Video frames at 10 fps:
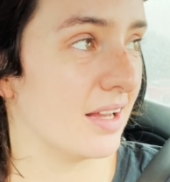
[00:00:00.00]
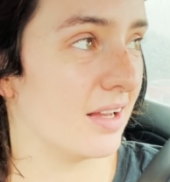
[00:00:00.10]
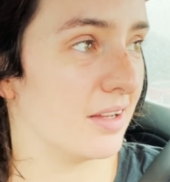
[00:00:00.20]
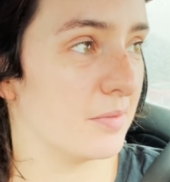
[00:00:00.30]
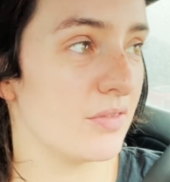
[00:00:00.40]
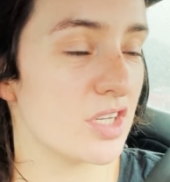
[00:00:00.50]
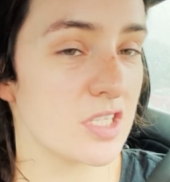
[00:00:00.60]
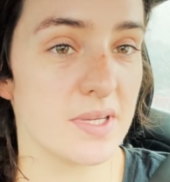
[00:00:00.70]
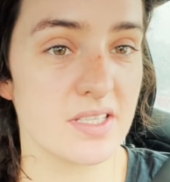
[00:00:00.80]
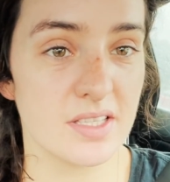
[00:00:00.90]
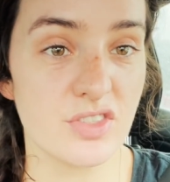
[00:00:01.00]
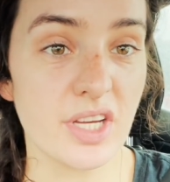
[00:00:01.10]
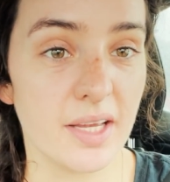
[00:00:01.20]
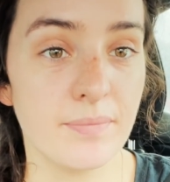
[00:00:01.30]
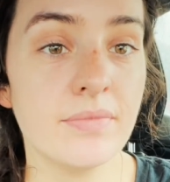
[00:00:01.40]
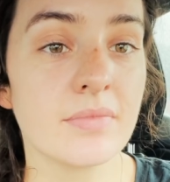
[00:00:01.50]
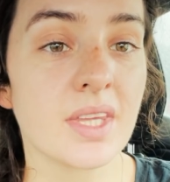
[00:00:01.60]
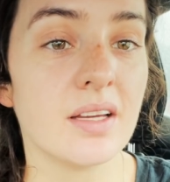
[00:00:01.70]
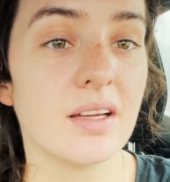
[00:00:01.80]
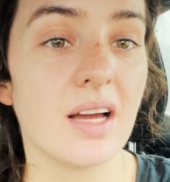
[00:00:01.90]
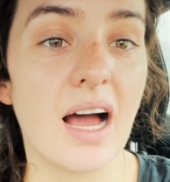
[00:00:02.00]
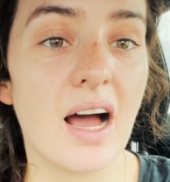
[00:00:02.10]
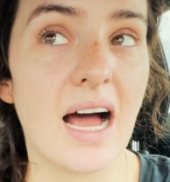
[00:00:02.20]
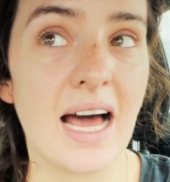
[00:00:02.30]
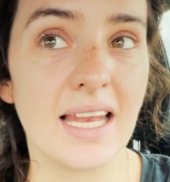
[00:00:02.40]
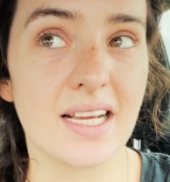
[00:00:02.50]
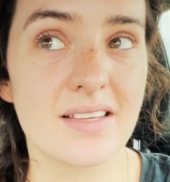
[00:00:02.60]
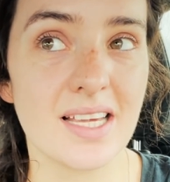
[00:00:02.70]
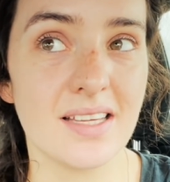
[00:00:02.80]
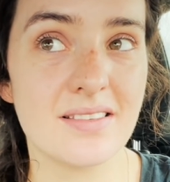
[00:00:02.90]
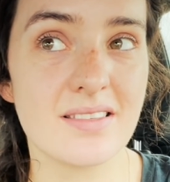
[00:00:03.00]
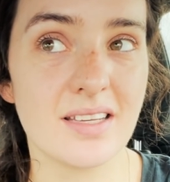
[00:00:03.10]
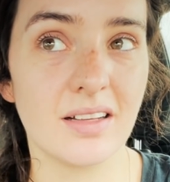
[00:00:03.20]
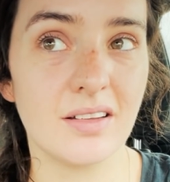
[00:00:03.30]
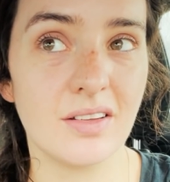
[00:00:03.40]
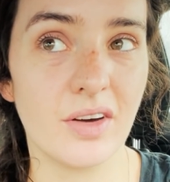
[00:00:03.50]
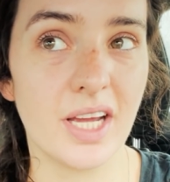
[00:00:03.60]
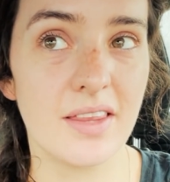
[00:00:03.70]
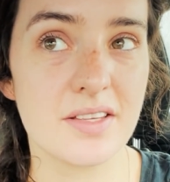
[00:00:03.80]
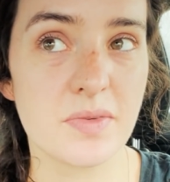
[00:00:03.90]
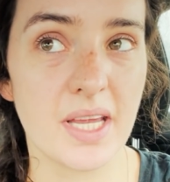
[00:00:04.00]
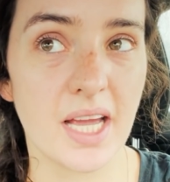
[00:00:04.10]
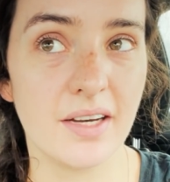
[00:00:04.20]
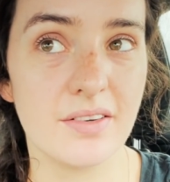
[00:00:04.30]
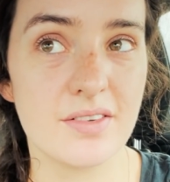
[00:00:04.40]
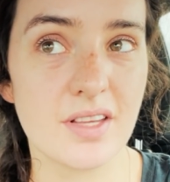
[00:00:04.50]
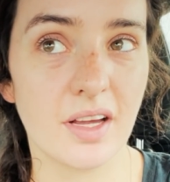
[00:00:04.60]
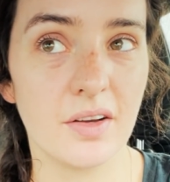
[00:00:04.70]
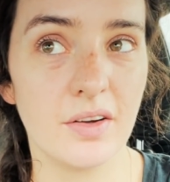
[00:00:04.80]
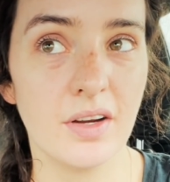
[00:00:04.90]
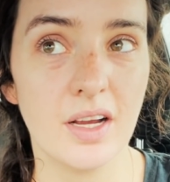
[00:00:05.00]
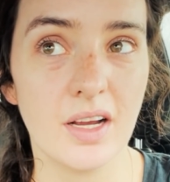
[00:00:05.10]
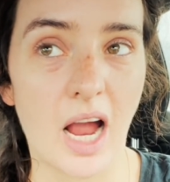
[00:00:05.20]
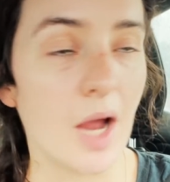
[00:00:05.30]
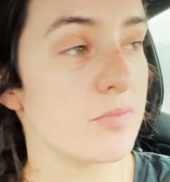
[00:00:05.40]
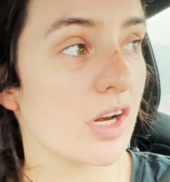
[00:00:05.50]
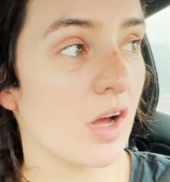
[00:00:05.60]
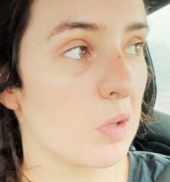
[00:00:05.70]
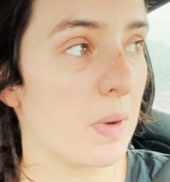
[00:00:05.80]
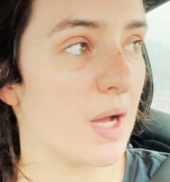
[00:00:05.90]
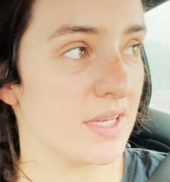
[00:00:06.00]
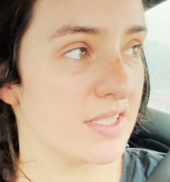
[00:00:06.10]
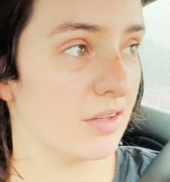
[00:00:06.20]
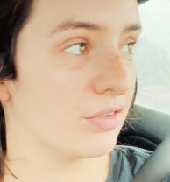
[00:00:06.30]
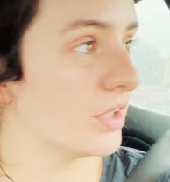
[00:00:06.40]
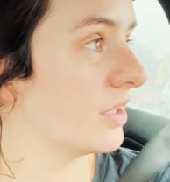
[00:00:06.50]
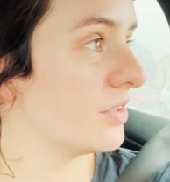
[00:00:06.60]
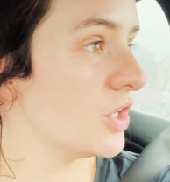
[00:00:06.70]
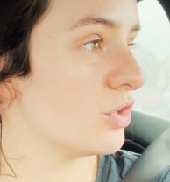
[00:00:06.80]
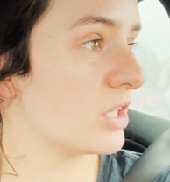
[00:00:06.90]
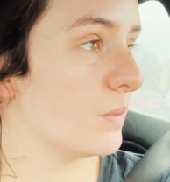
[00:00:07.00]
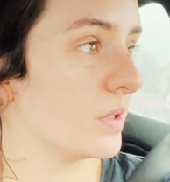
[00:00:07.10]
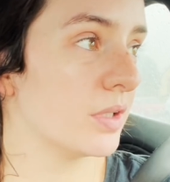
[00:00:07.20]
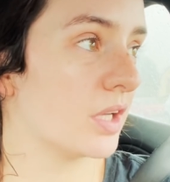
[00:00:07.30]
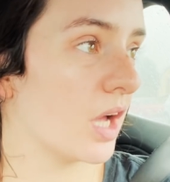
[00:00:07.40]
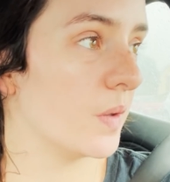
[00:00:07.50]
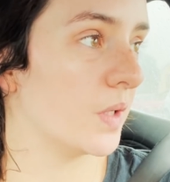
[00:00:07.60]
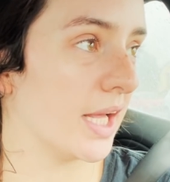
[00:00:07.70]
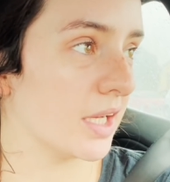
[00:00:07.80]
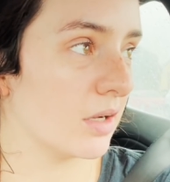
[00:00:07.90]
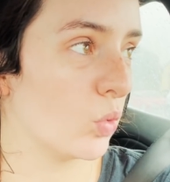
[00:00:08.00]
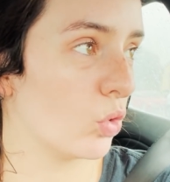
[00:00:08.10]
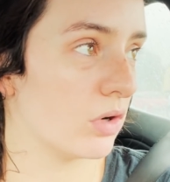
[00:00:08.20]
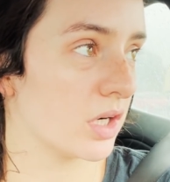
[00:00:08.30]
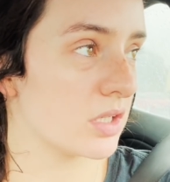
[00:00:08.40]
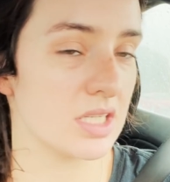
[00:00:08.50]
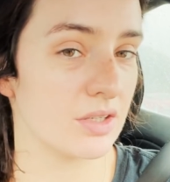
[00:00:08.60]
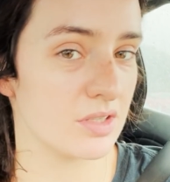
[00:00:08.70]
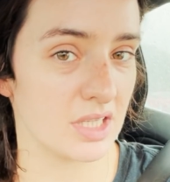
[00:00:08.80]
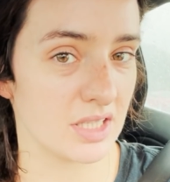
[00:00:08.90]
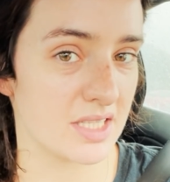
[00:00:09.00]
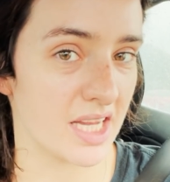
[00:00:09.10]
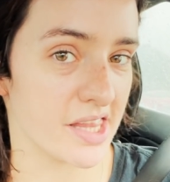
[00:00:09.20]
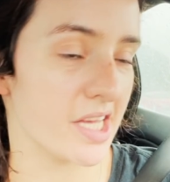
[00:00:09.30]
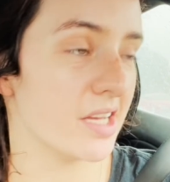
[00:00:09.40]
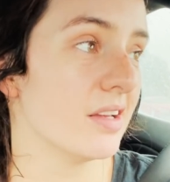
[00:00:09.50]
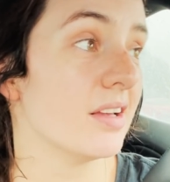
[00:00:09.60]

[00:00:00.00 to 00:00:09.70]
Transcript: I've just been to the gym. Alex is still not here this weekend, so I'm trying to occupy myself because usually we would go and like walk Roxy or do things together.